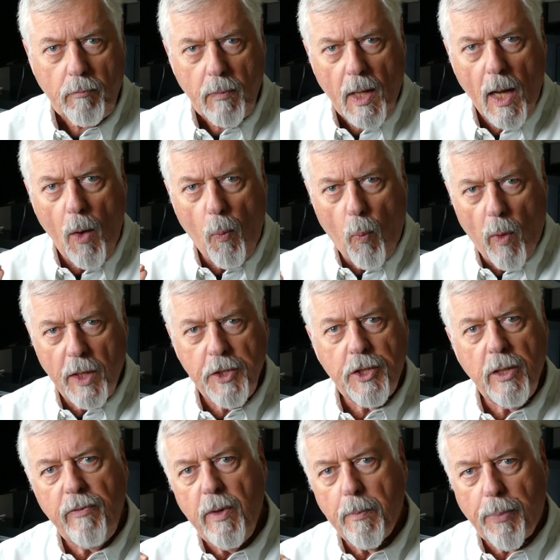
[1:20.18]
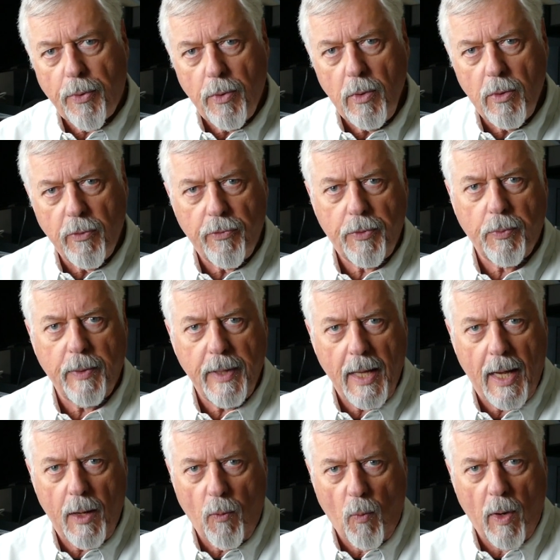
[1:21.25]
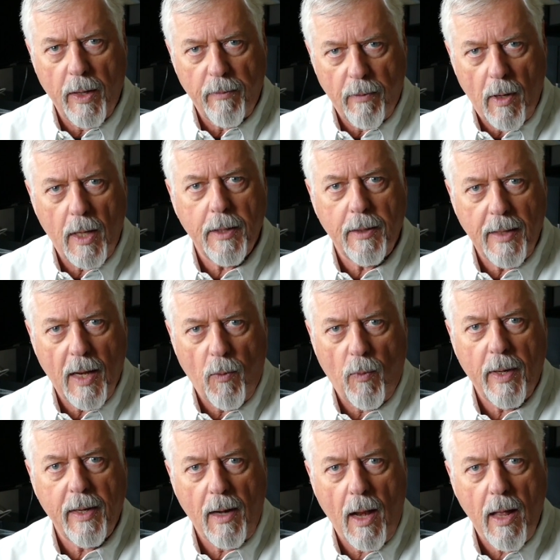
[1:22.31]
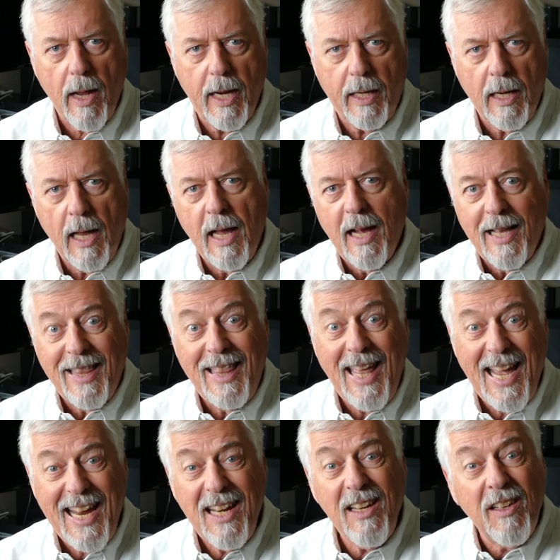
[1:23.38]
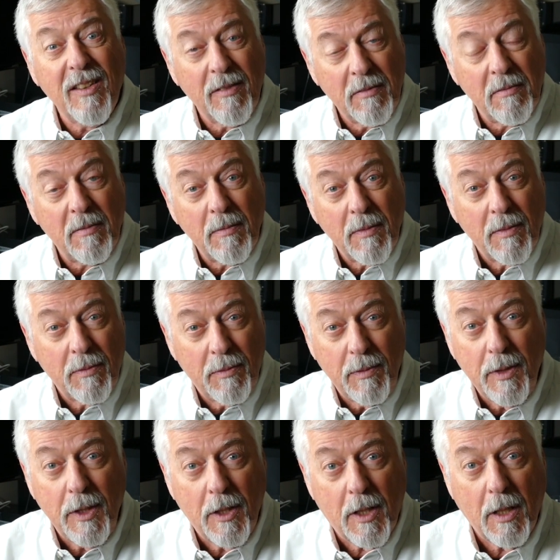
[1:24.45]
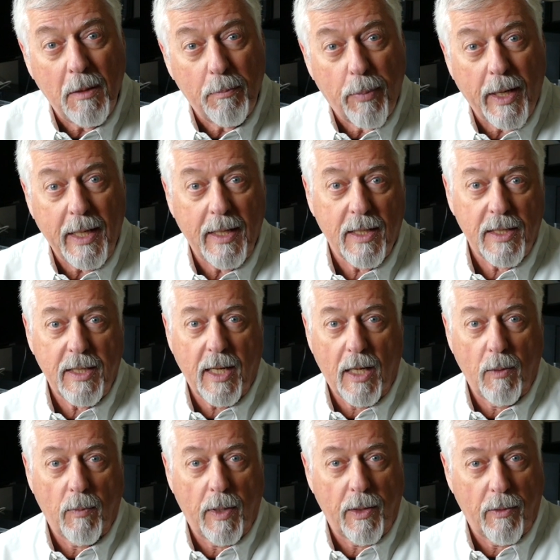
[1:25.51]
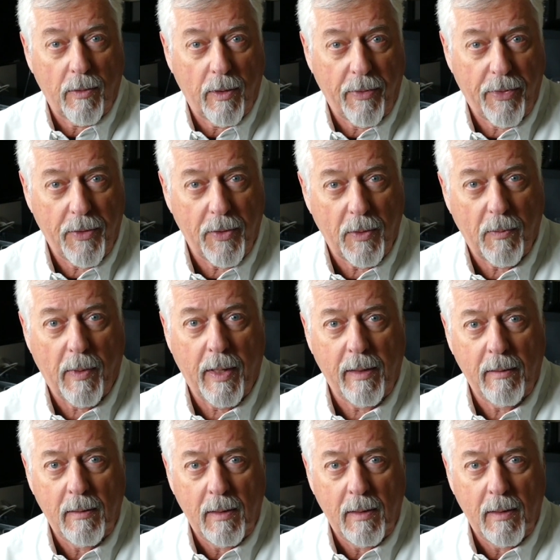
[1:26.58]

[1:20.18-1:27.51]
And once you've improved with that one rod and that one line, then you can bring in a second one or a third one.